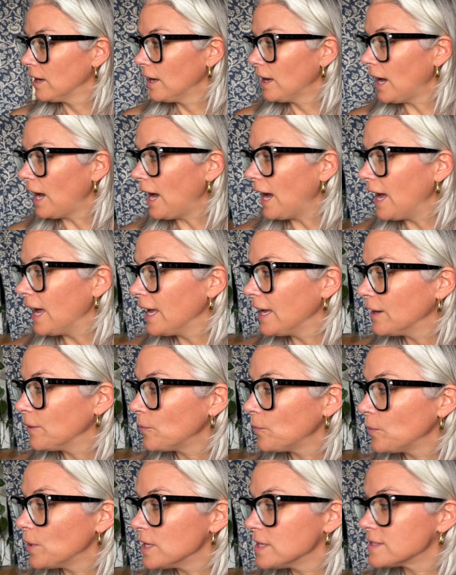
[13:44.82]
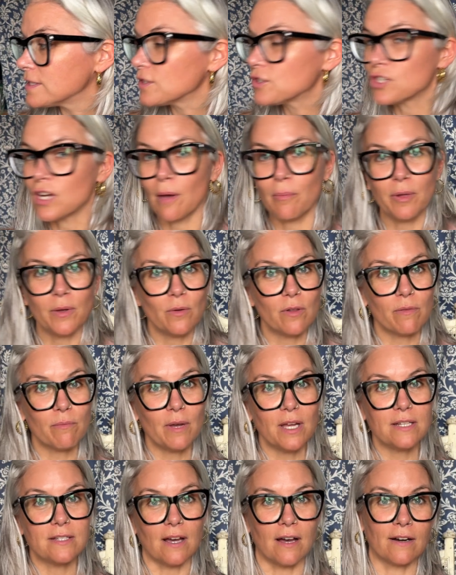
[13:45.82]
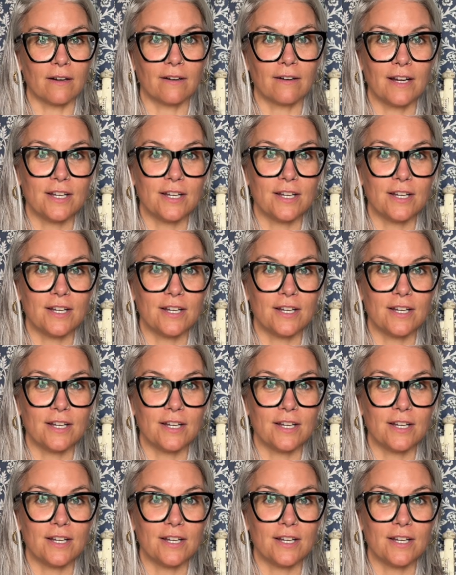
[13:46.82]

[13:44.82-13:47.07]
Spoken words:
I was shopping with my daughter.